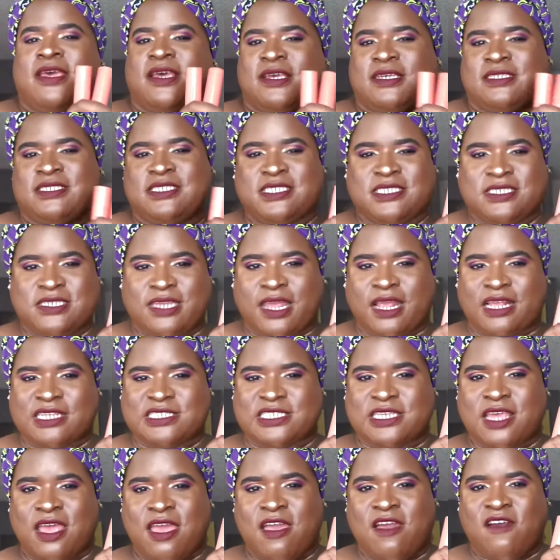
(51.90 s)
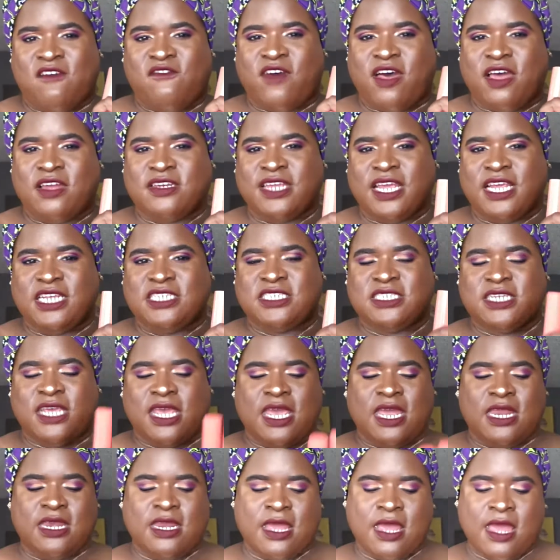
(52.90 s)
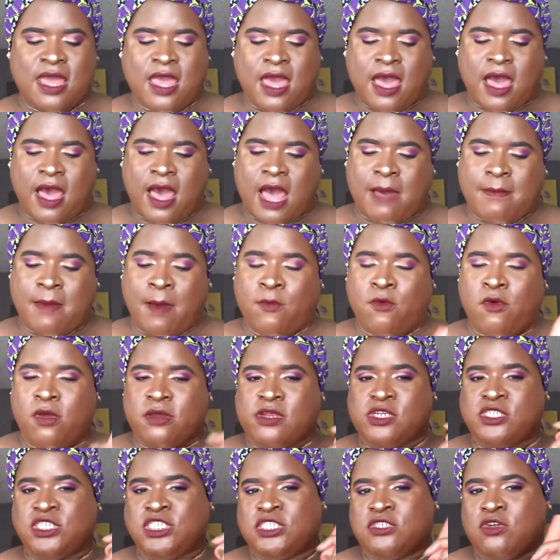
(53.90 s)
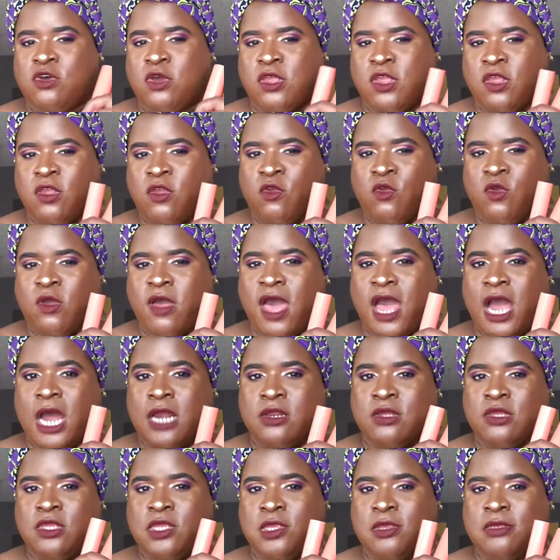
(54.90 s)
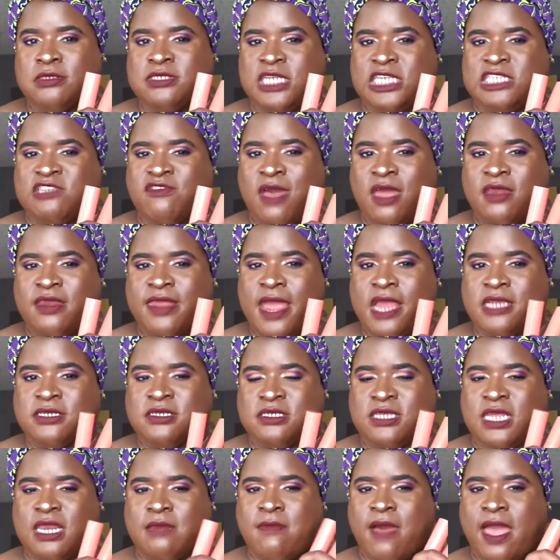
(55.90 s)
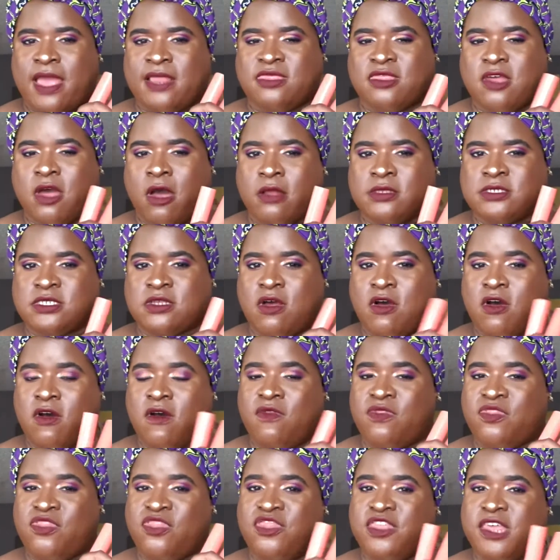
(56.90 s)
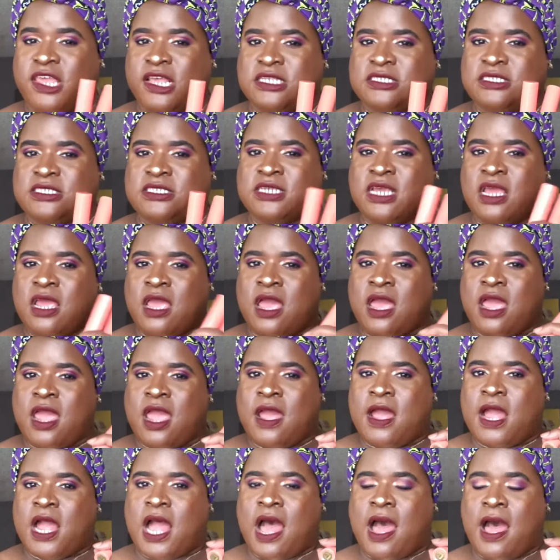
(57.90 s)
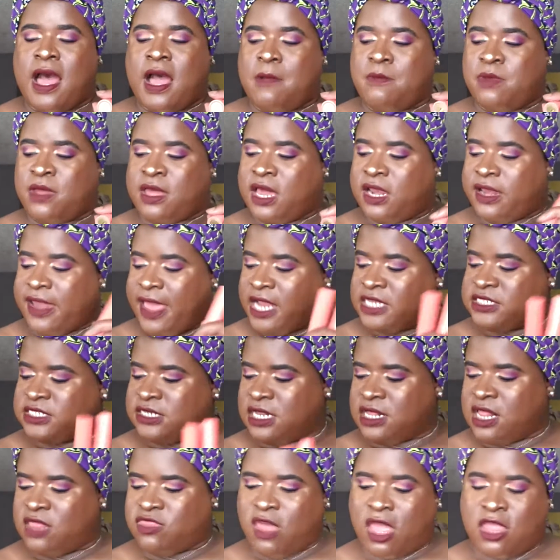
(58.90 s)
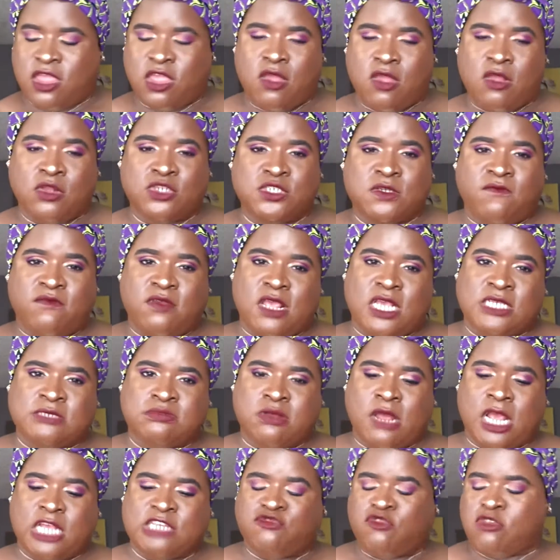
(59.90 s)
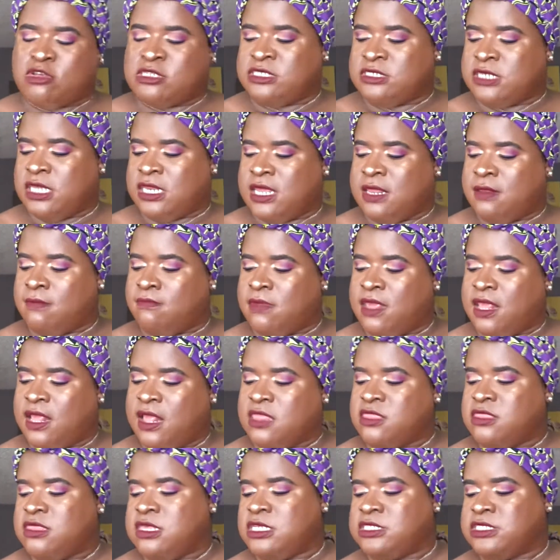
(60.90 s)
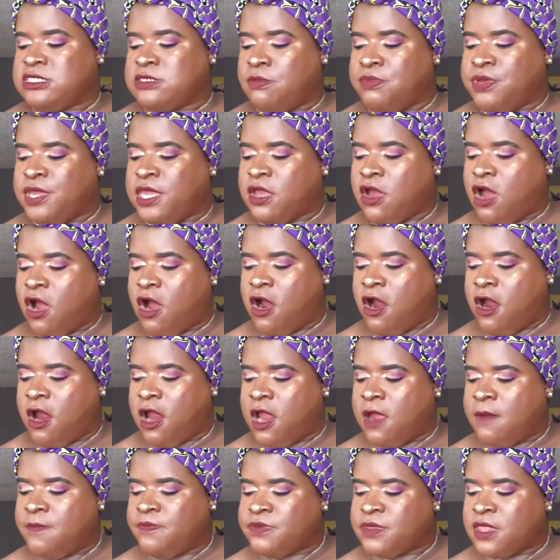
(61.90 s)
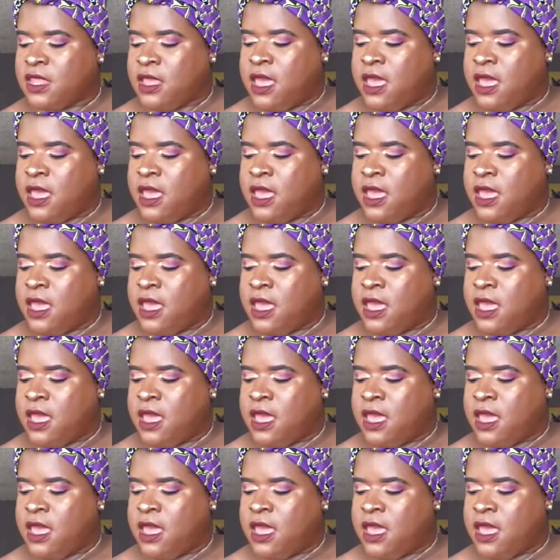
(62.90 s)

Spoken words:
Sticks Foundation. I'm going to show you how to use these foundations and my thoughts on this collection. Thank you, Juvias Place, for sending me this PR.